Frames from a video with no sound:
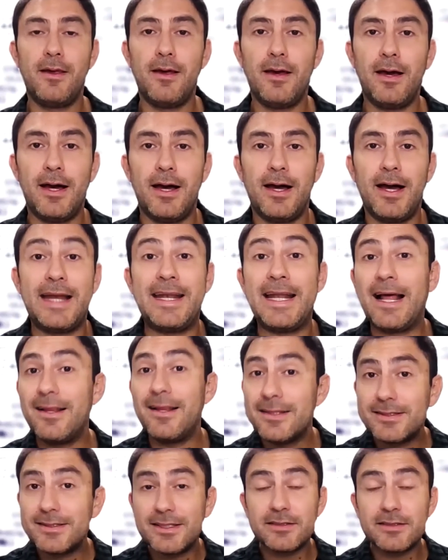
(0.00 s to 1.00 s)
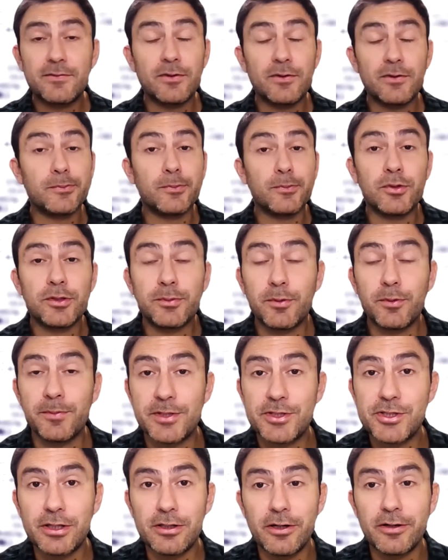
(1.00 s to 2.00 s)
analysis from multiple
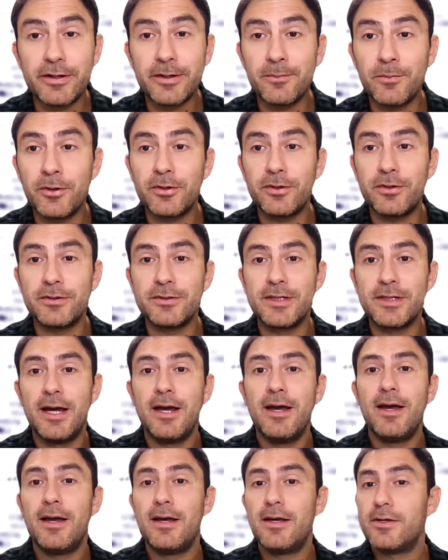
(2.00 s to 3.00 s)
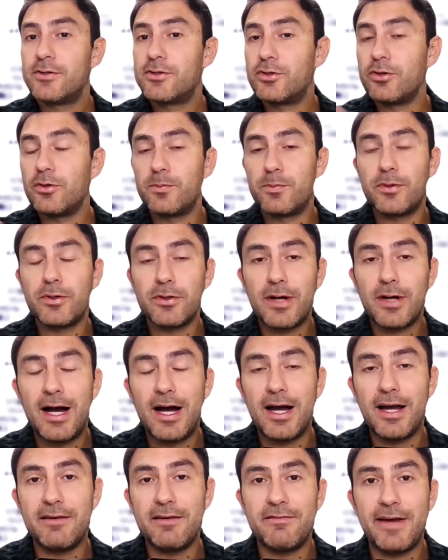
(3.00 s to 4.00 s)
machine learning models. Super
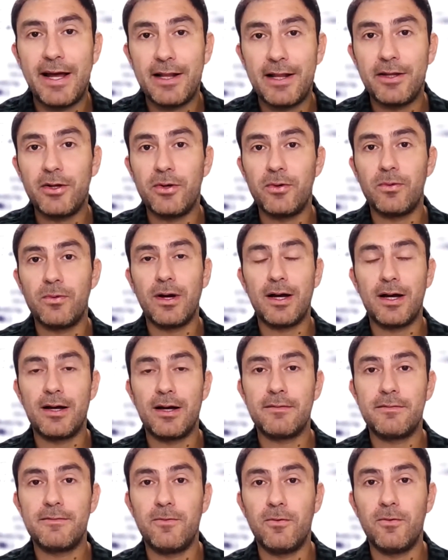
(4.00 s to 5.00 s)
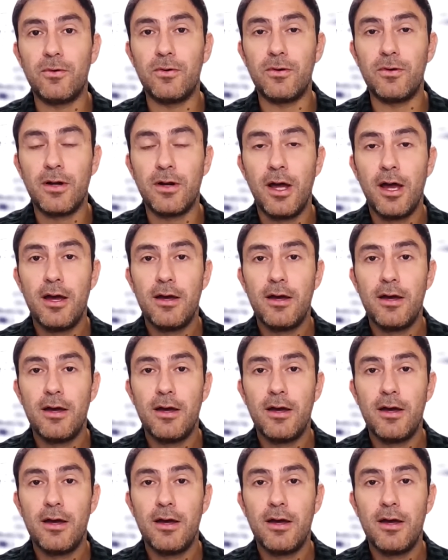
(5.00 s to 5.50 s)
high value for